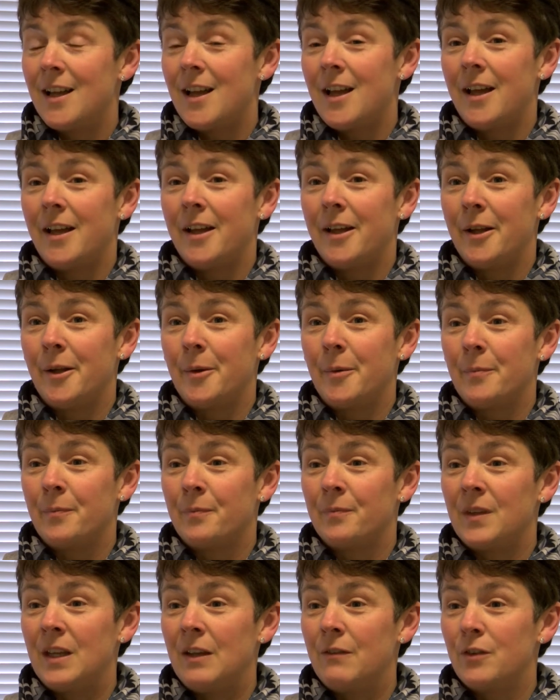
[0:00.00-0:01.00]

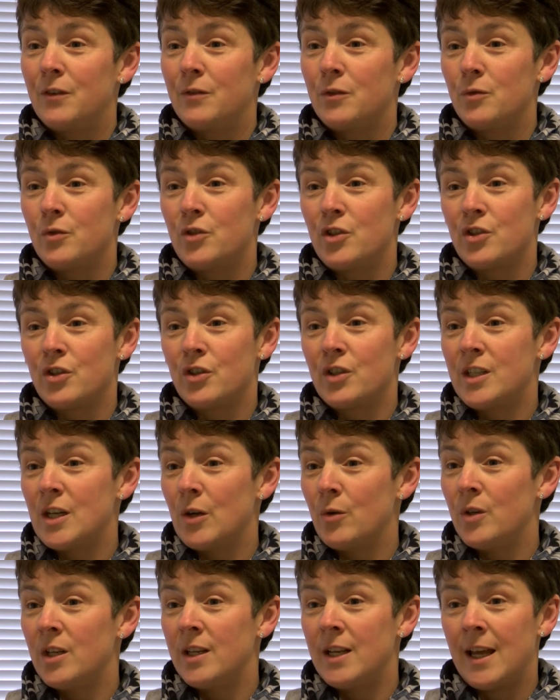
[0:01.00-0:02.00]
Um, even if it was just going
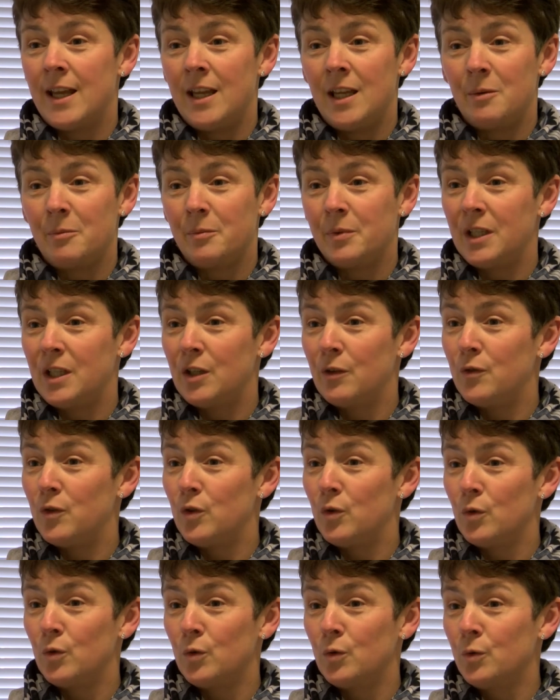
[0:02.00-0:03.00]
down at night and playing a
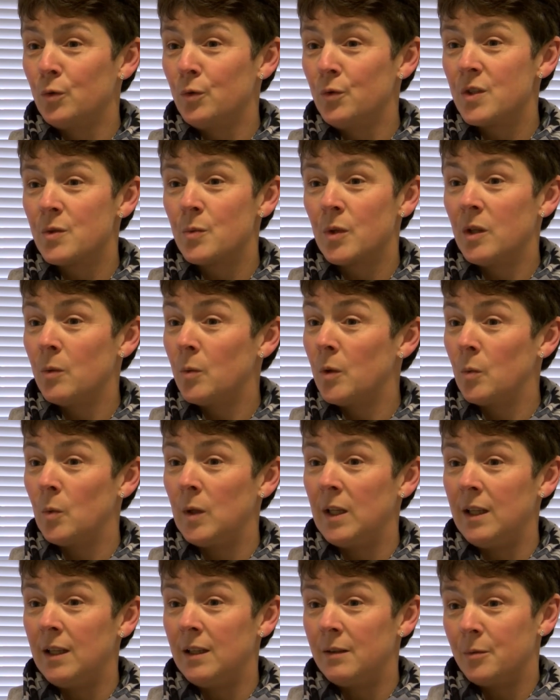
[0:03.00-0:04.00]
few holes when they were
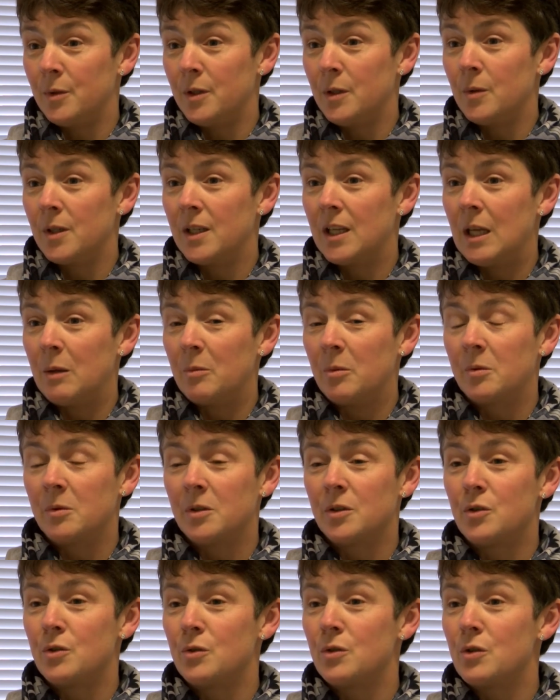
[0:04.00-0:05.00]
wee, when they were
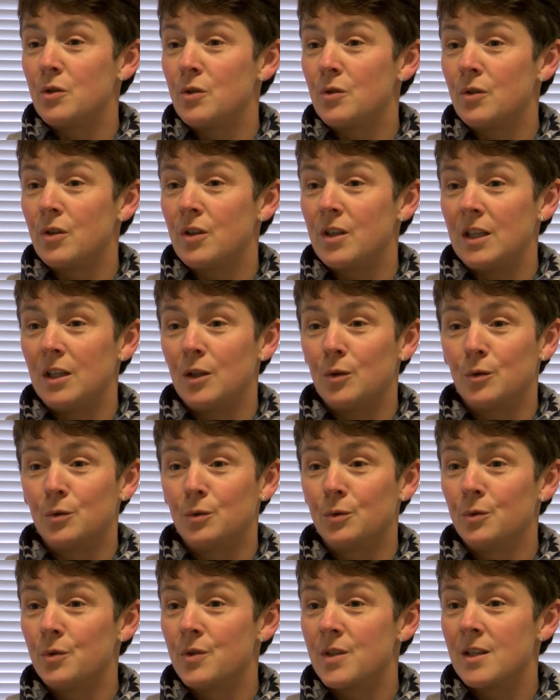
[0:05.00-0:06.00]
capable of doing two or three
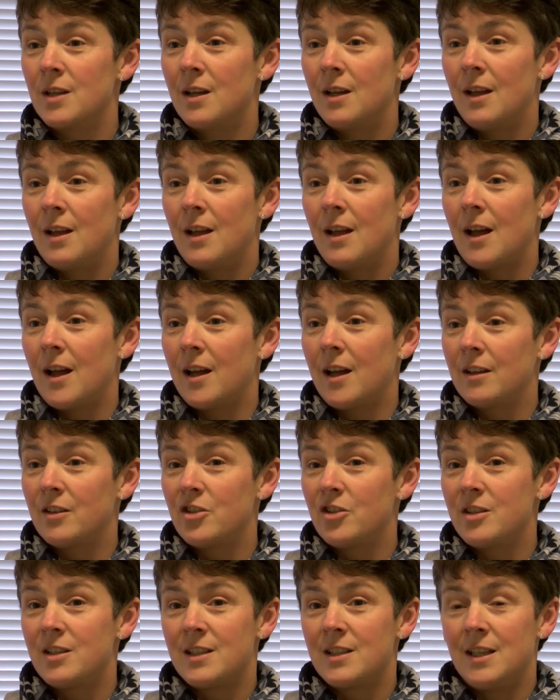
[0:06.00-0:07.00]
holes,
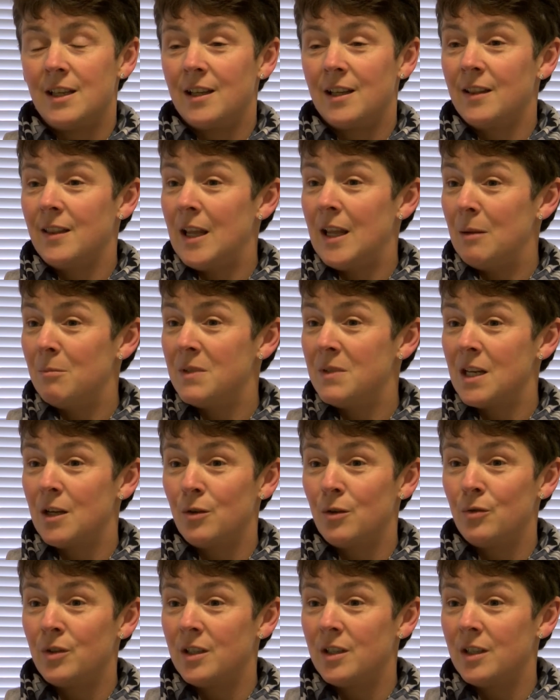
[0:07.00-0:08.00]
and just taking them
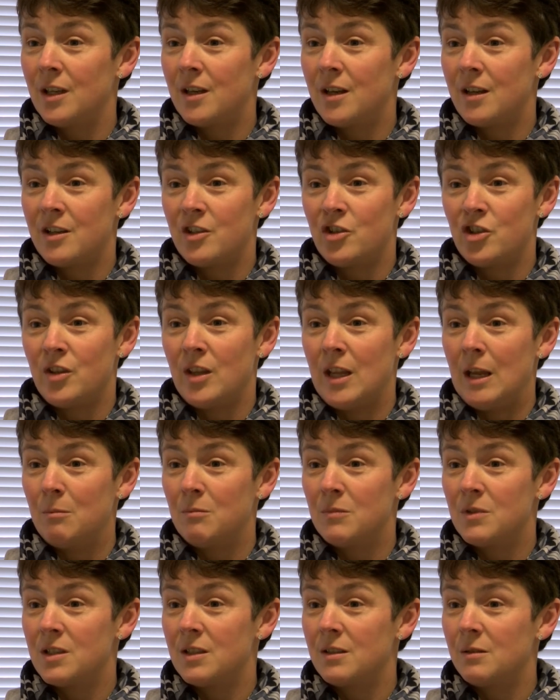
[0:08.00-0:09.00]
down and encouraging
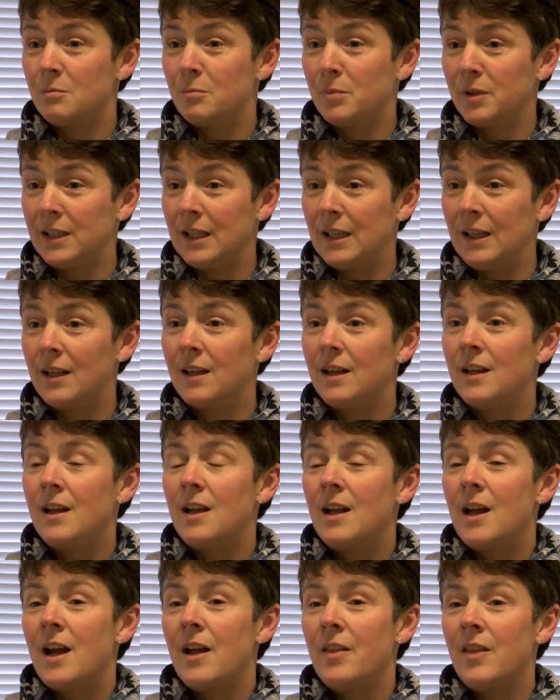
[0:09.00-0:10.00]
them to play.
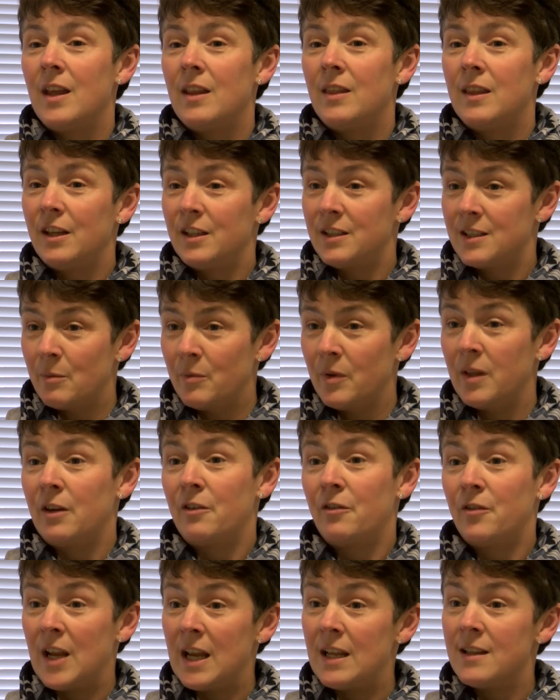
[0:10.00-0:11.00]
And then their, some of their
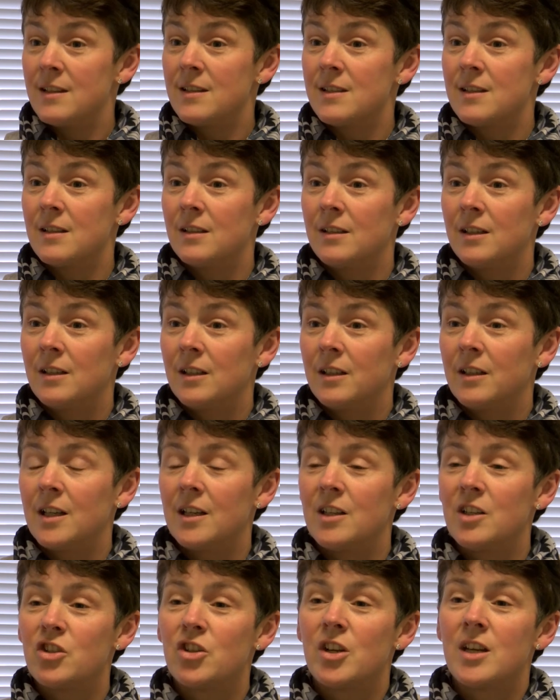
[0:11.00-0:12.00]
friends get
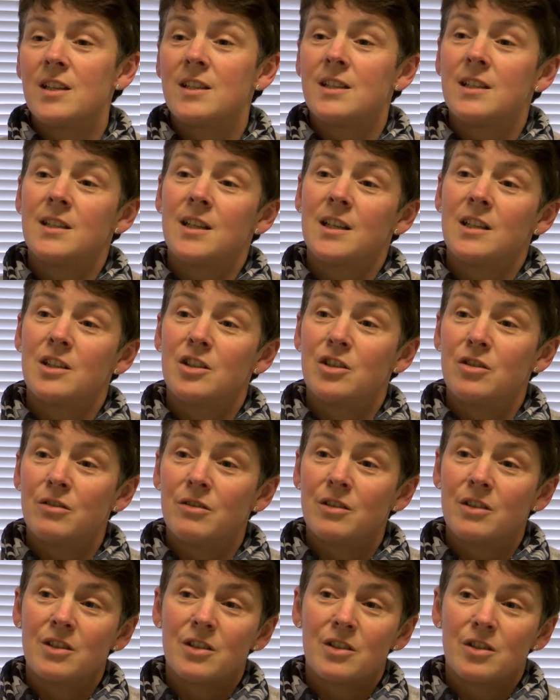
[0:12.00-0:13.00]
interested
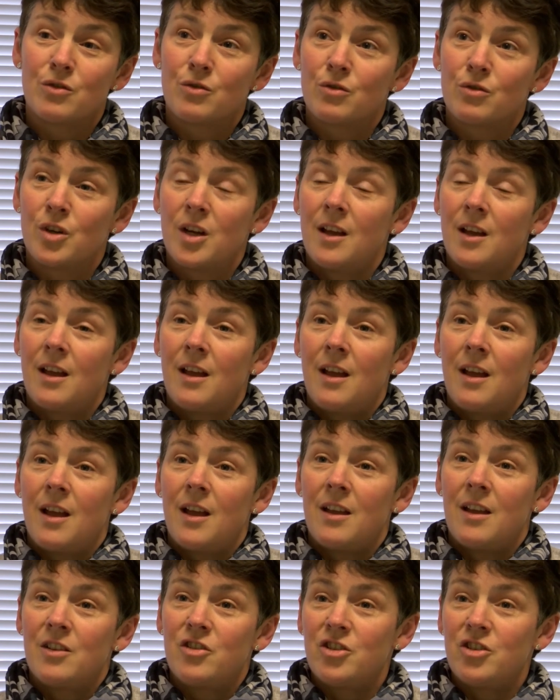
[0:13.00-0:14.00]
into it, so
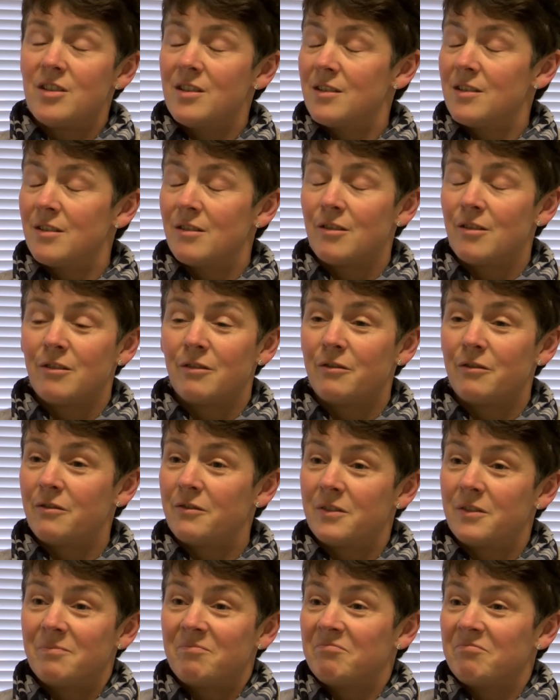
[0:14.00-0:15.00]
it just sort of